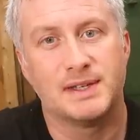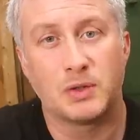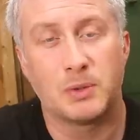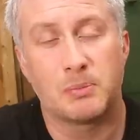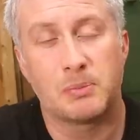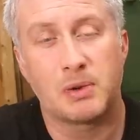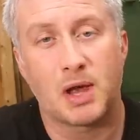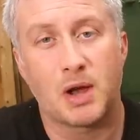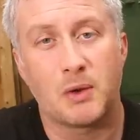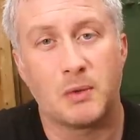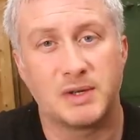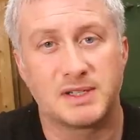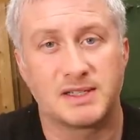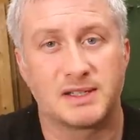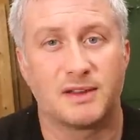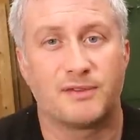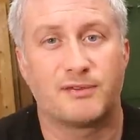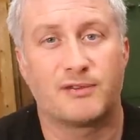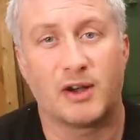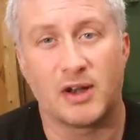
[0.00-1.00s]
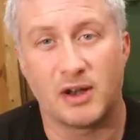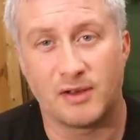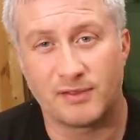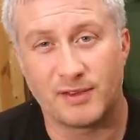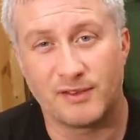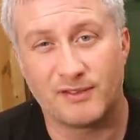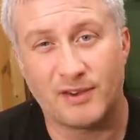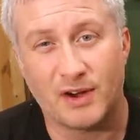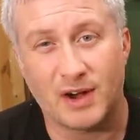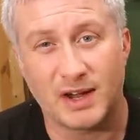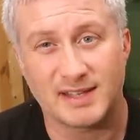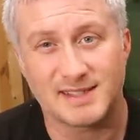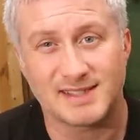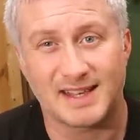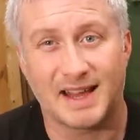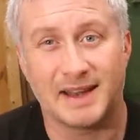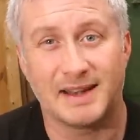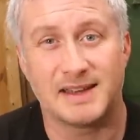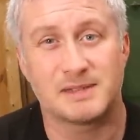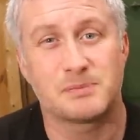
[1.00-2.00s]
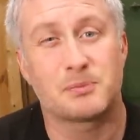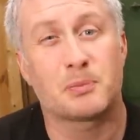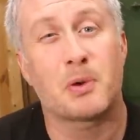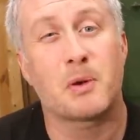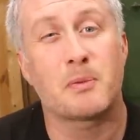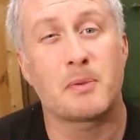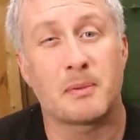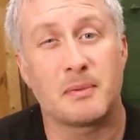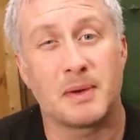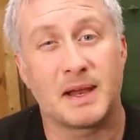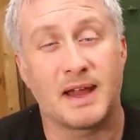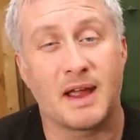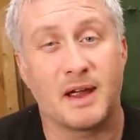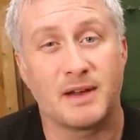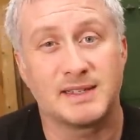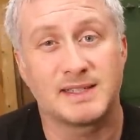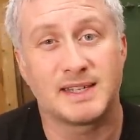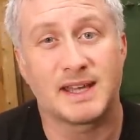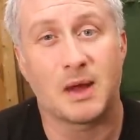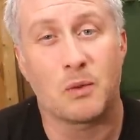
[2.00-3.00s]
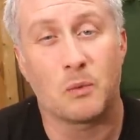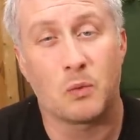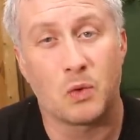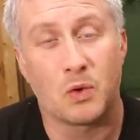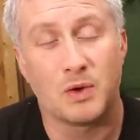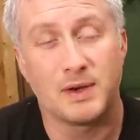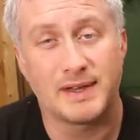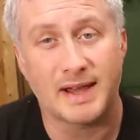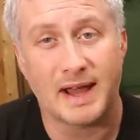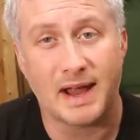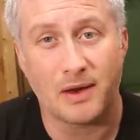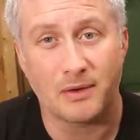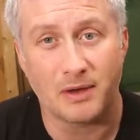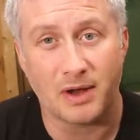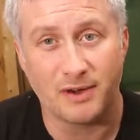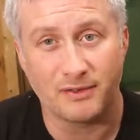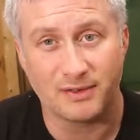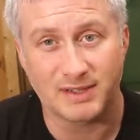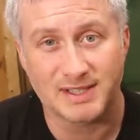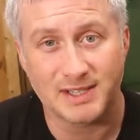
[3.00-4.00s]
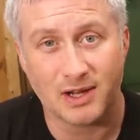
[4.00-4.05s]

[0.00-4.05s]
hold the plywood to the front of the vise, and it's probably going to get worn down over